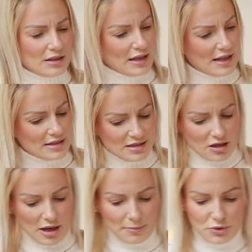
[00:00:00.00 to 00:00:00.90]
lace
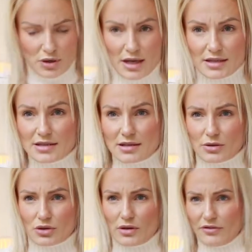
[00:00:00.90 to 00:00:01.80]
type dress.
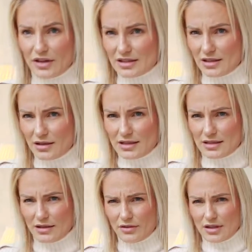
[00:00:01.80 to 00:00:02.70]
I'll try and fix the
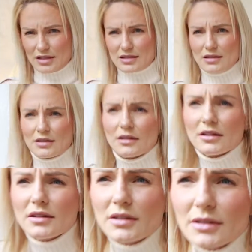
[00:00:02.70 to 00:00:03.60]
lighting for this
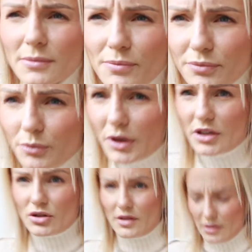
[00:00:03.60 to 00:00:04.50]
when I
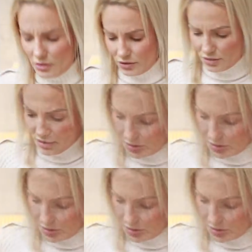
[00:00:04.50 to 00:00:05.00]
try that on.